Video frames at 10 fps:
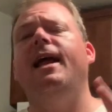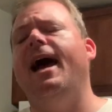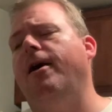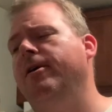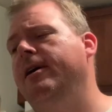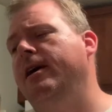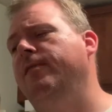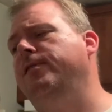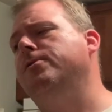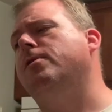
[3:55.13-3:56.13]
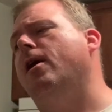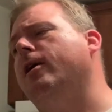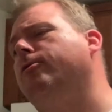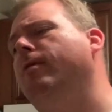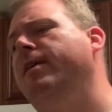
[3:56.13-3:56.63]
now, if you are
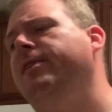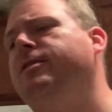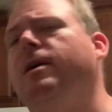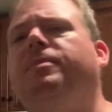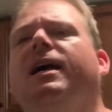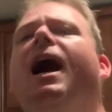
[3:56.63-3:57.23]
craving something